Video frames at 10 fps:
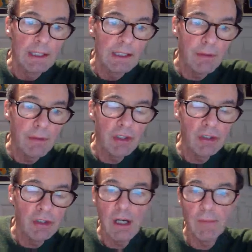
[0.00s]
Now moving on to
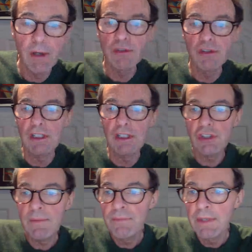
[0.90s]
RBOB
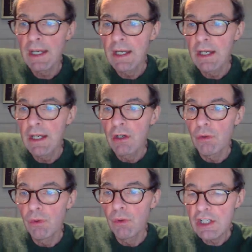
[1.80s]
structure.
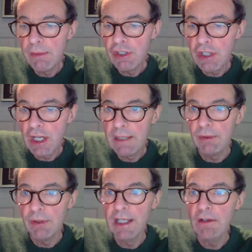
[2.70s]
Reasonably stable
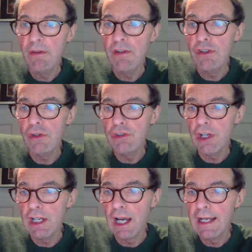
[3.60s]
here on the
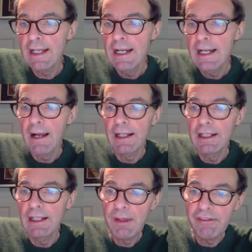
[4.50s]
June-July, a
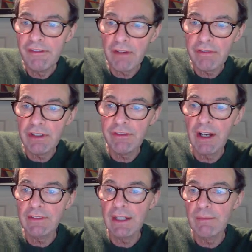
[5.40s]
little bit far from the
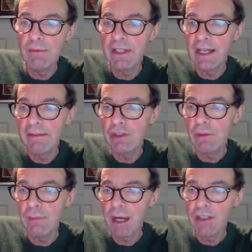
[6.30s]
5-day moving average
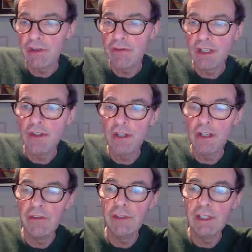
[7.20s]
at minus
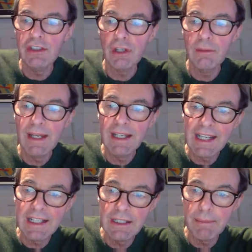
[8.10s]
333, so you may get
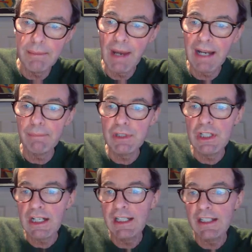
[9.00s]
a dip back,
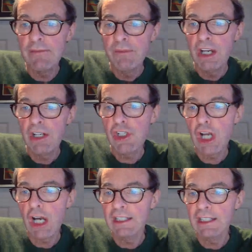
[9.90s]
particularly a
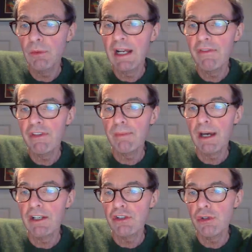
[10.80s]
shying away of this
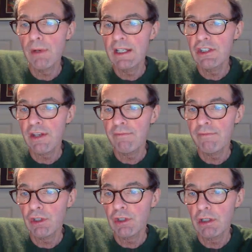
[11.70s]
minus 287
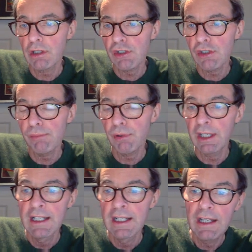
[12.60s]
correction point.
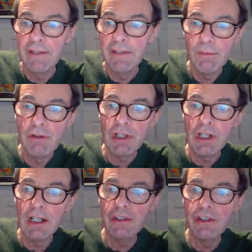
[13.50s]
If it moves and
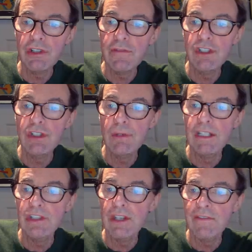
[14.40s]
closes over
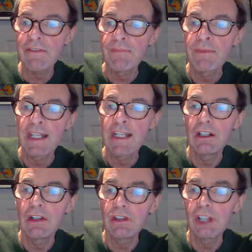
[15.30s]
287, it
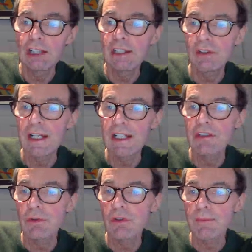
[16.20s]
looks like it'll head
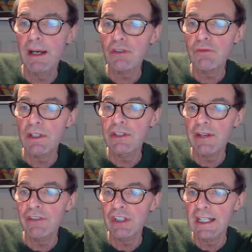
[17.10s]
towards minus
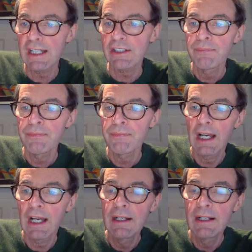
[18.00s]
178.
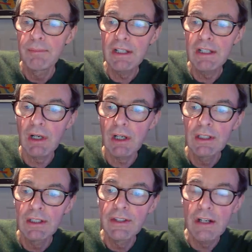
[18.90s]

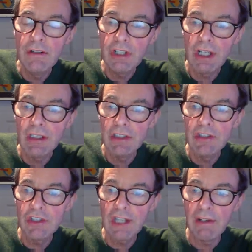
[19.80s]
Meanwhile, no targets
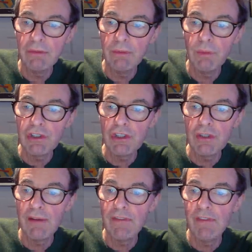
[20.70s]
south whilst it's
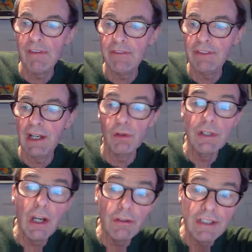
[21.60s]
above the 5-day, or
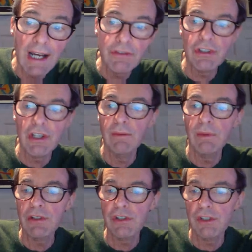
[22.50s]
no downside
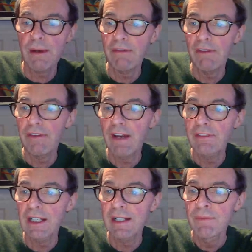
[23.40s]
whilst it's above the
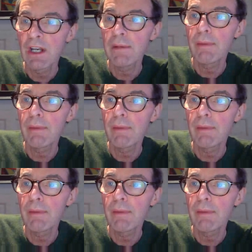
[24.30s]
5-day at